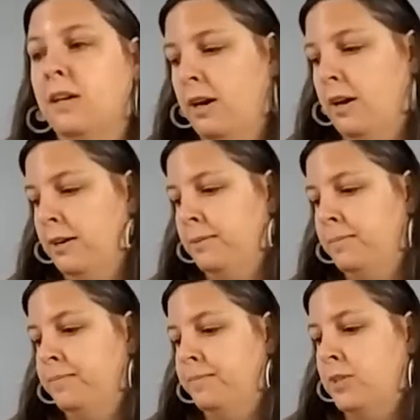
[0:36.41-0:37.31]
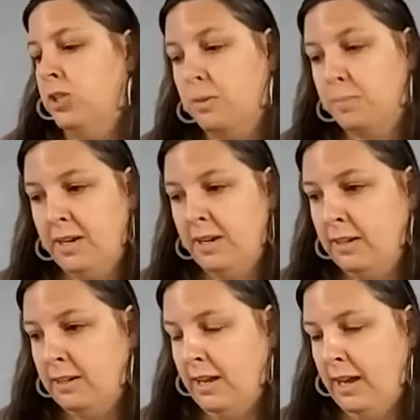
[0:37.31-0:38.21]
took me
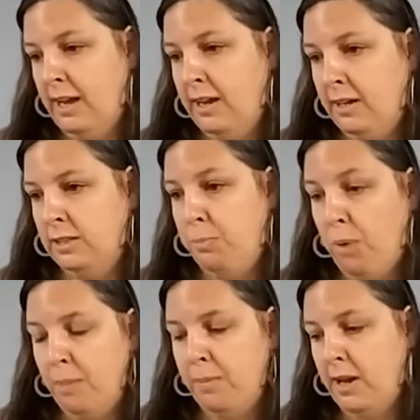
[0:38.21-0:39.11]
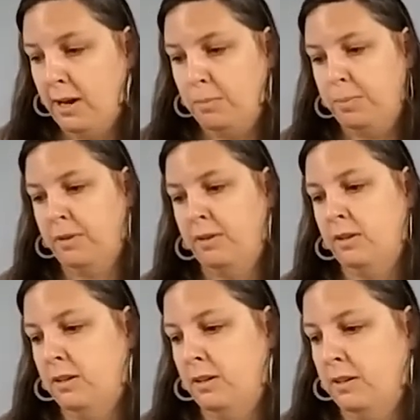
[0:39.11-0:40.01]
in and brought me up
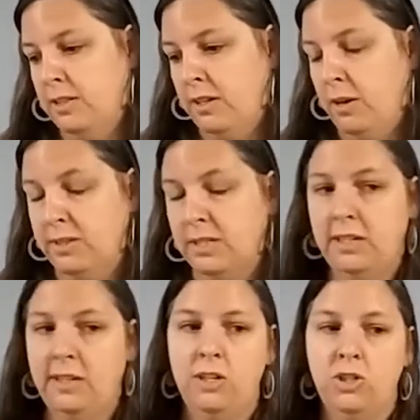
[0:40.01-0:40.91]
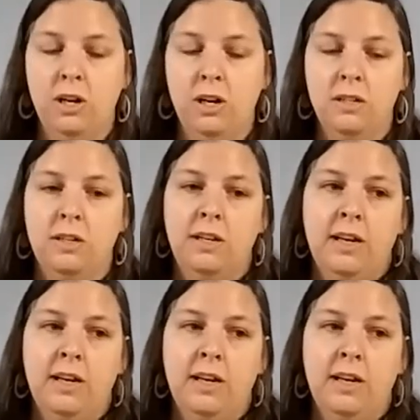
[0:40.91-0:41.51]
until I was a teenager.